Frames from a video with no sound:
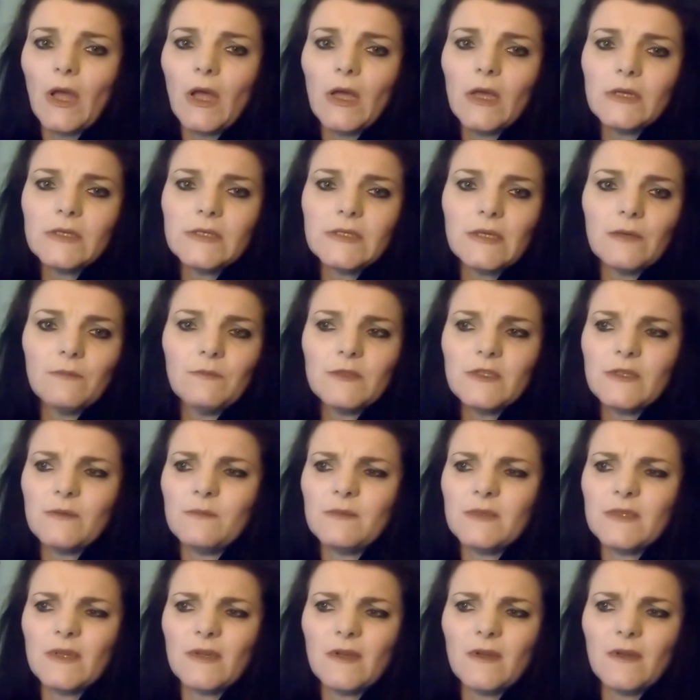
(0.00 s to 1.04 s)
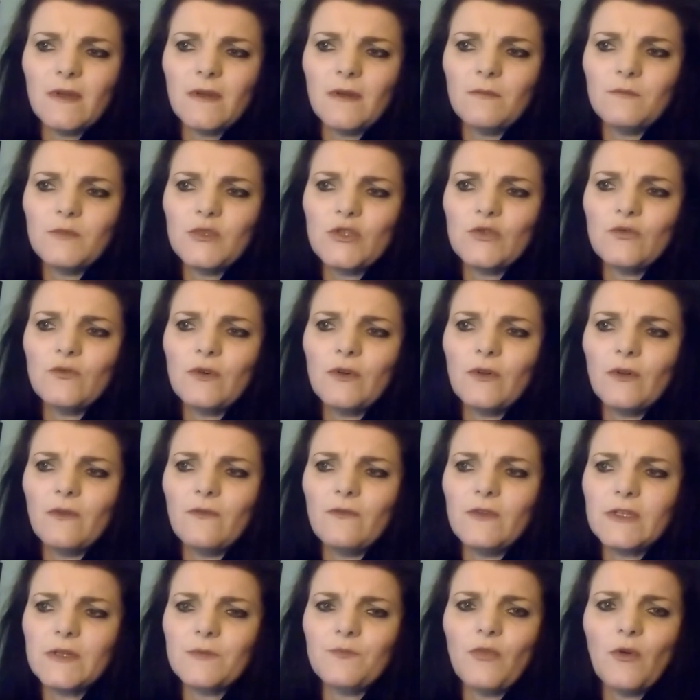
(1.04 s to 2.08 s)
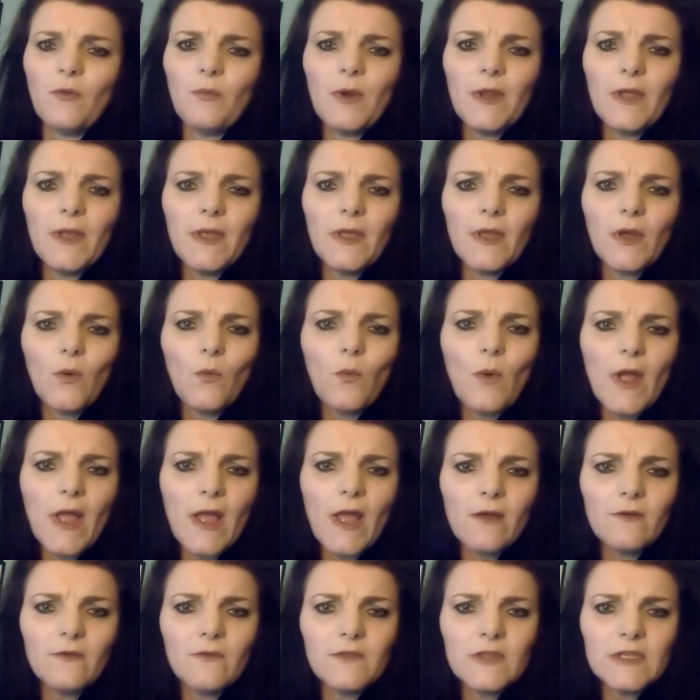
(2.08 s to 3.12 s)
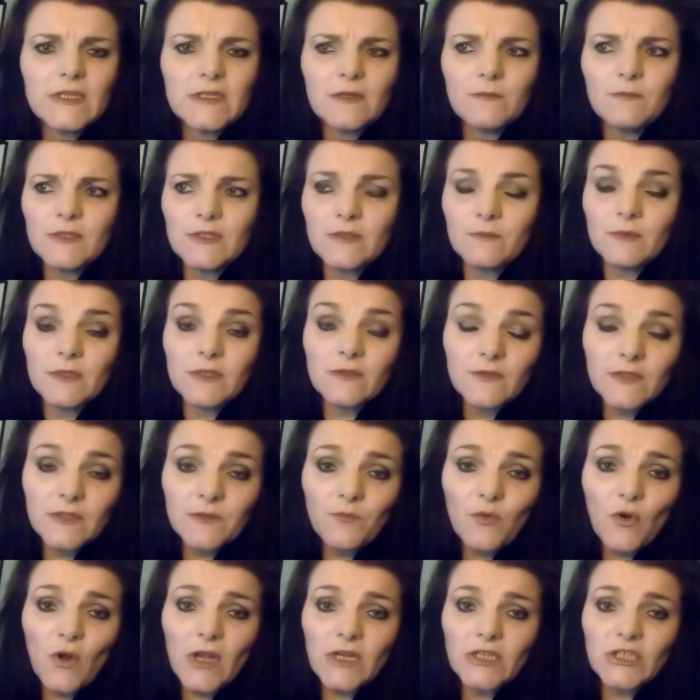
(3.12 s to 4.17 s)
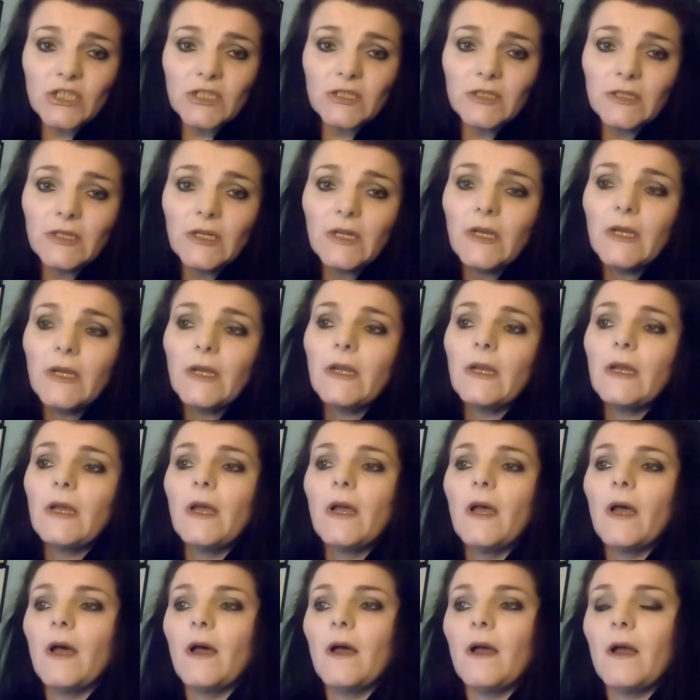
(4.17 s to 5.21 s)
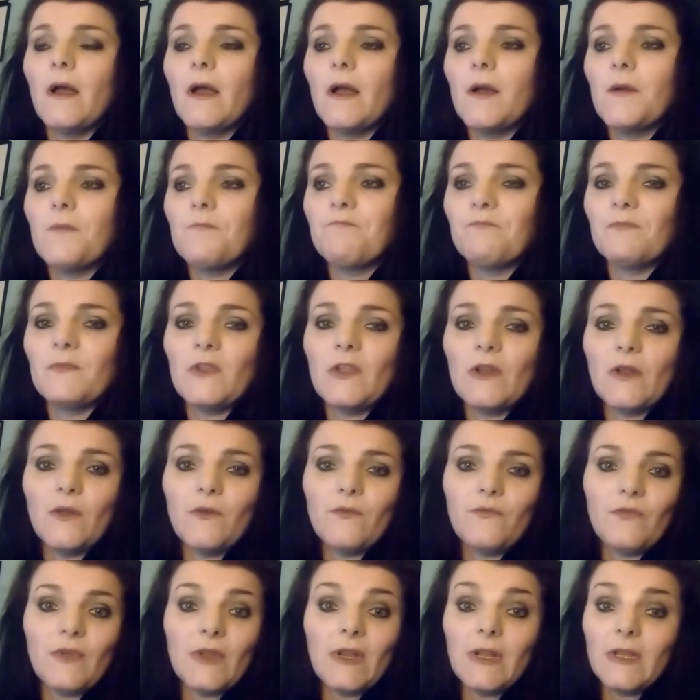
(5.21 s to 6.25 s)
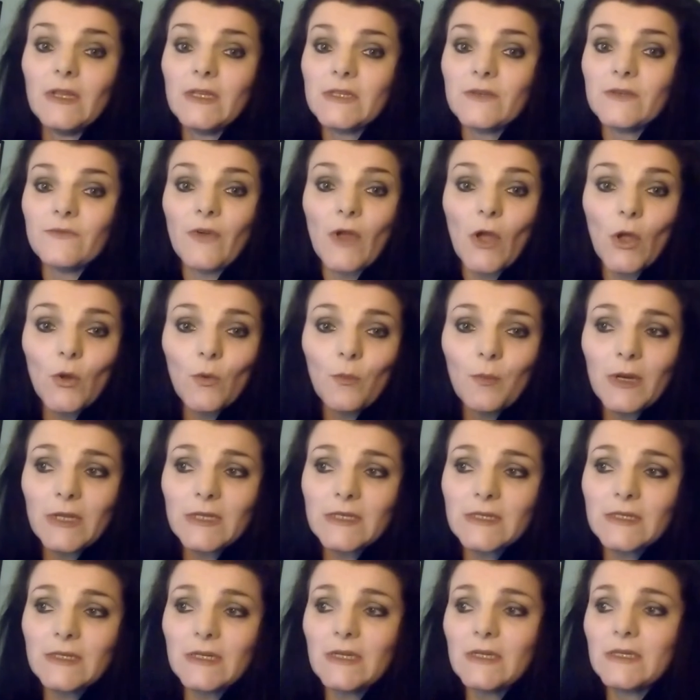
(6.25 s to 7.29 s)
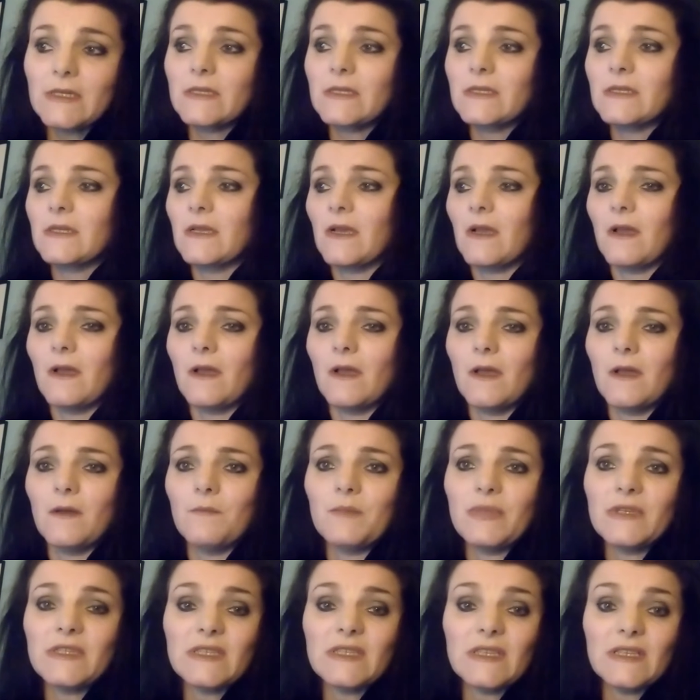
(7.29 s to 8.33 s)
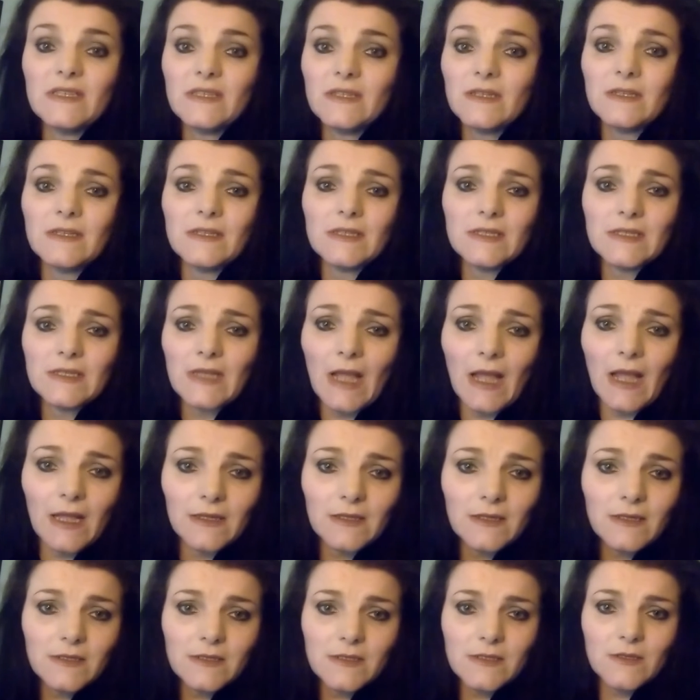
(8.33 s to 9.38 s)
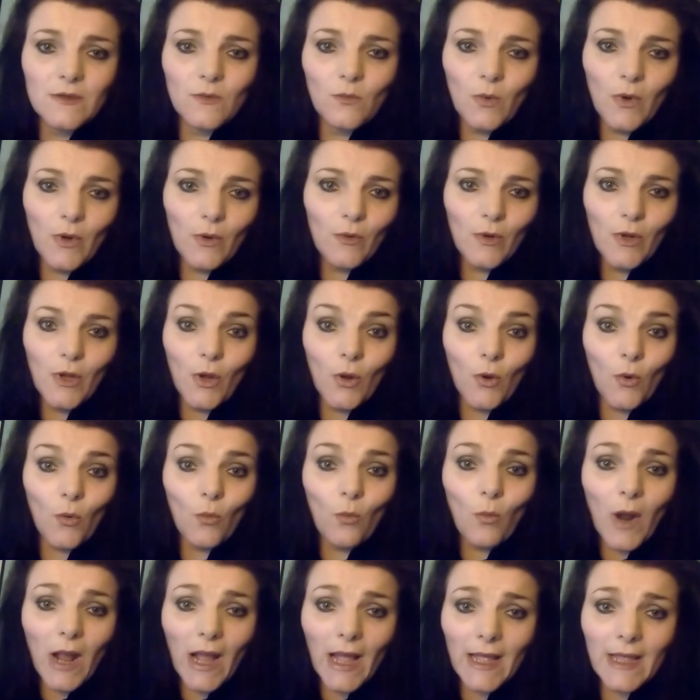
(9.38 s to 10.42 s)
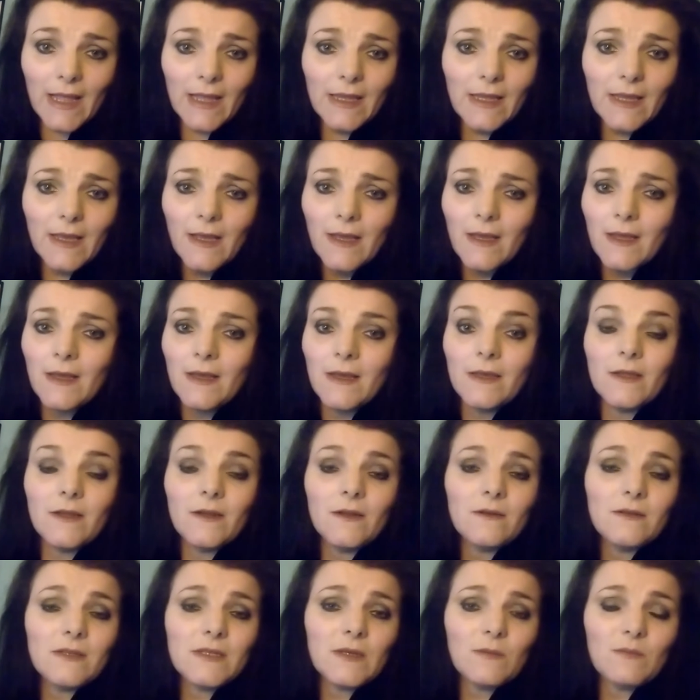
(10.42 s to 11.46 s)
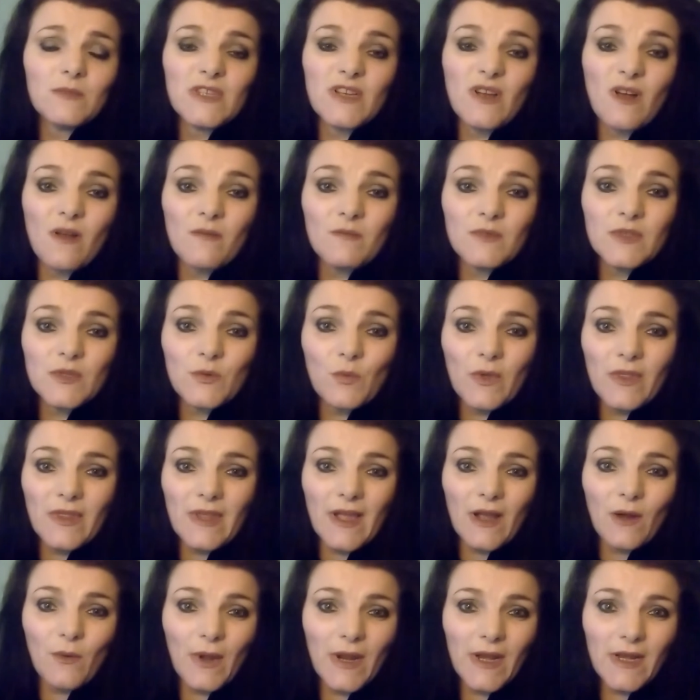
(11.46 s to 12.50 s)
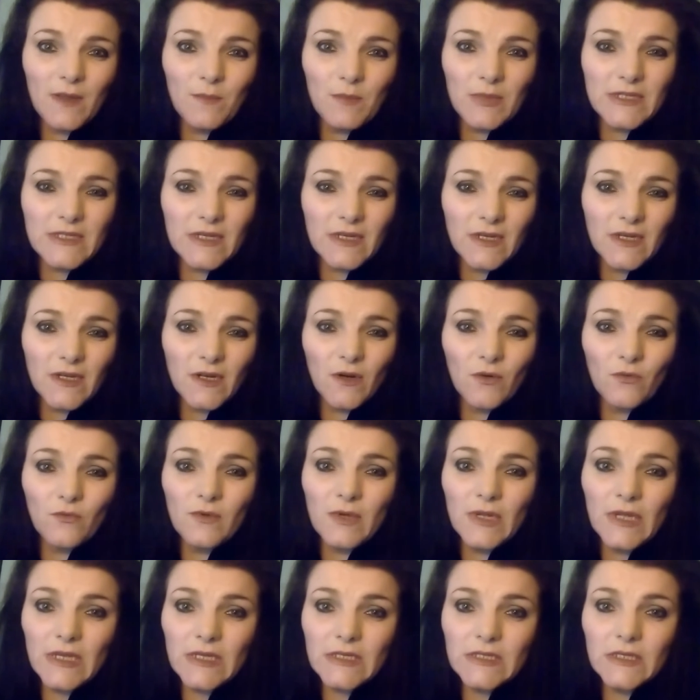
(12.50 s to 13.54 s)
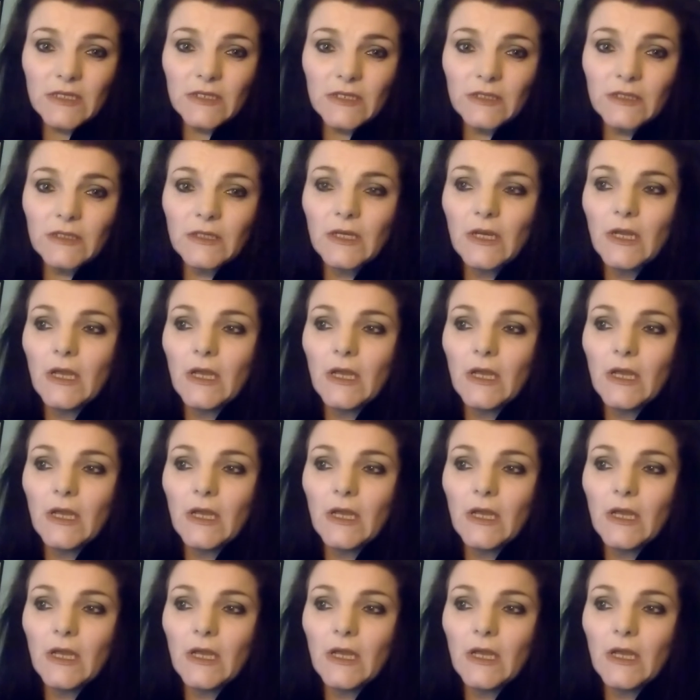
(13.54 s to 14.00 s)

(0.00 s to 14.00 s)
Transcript: Symptoms, I'm sure a lot of us are probably aware of the symptoms of depression. Feelings of hopelessness, persistent sadness that won't go away, sometimes without any particular reason,